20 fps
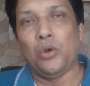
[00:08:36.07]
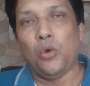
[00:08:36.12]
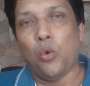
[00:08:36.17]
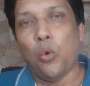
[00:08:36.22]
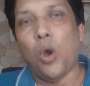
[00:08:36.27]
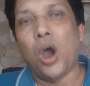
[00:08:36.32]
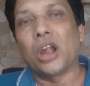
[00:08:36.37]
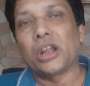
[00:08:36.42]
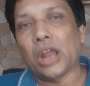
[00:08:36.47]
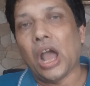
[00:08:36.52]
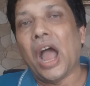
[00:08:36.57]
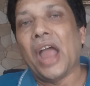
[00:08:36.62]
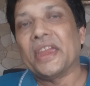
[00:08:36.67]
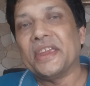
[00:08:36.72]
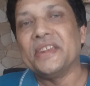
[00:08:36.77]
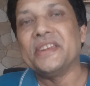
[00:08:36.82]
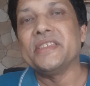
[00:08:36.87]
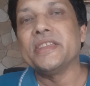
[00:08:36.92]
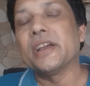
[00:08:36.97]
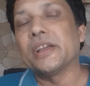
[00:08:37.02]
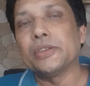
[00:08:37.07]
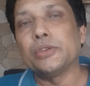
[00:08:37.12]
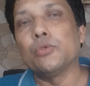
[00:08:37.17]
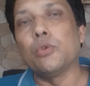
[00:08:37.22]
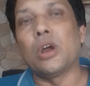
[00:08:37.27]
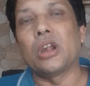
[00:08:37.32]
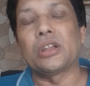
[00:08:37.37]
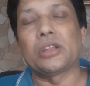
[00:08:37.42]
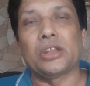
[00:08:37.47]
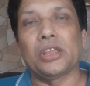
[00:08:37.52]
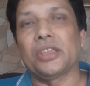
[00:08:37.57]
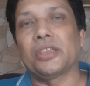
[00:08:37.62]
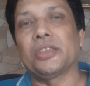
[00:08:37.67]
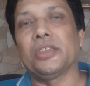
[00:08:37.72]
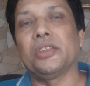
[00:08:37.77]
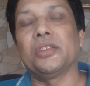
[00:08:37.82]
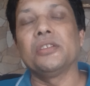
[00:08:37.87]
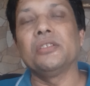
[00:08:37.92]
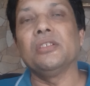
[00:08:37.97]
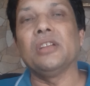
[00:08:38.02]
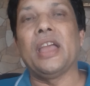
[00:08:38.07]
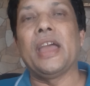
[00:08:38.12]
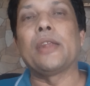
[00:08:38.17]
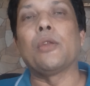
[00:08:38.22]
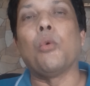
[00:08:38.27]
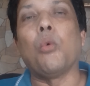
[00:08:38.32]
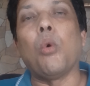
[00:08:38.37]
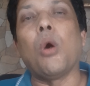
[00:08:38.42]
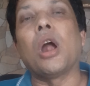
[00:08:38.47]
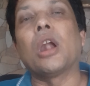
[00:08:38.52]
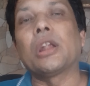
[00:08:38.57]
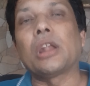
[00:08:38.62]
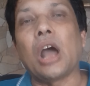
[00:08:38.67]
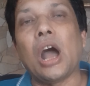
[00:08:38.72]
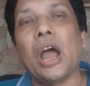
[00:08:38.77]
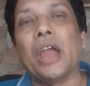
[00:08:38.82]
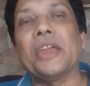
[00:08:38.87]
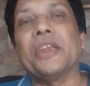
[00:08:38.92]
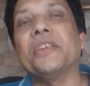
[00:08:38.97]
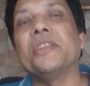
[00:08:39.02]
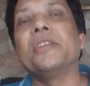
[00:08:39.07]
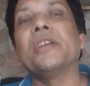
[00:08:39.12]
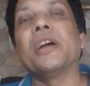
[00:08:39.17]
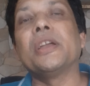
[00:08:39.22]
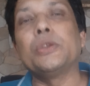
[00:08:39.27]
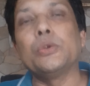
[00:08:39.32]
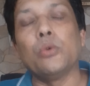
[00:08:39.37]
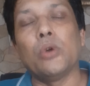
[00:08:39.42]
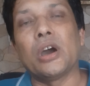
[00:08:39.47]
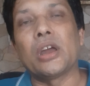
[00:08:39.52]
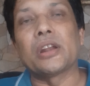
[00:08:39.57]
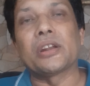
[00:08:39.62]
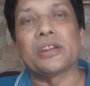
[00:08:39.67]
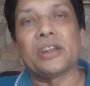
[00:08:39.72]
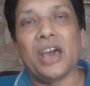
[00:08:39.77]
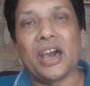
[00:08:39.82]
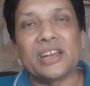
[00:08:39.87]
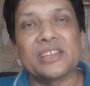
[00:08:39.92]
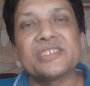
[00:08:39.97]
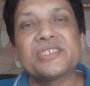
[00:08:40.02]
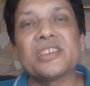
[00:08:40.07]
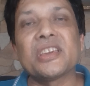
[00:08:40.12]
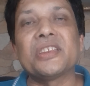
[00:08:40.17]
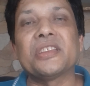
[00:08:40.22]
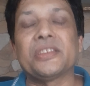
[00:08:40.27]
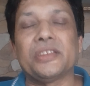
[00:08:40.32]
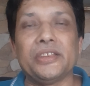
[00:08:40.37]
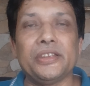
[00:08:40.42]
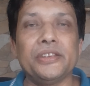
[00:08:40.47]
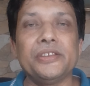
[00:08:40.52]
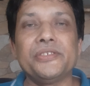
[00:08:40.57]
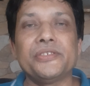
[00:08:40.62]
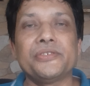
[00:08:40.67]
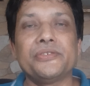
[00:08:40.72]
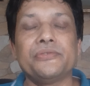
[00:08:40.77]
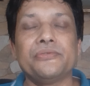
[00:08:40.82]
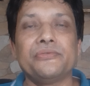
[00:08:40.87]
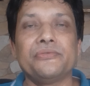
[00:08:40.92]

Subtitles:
what idea you are taking and what idea you are nurturing it,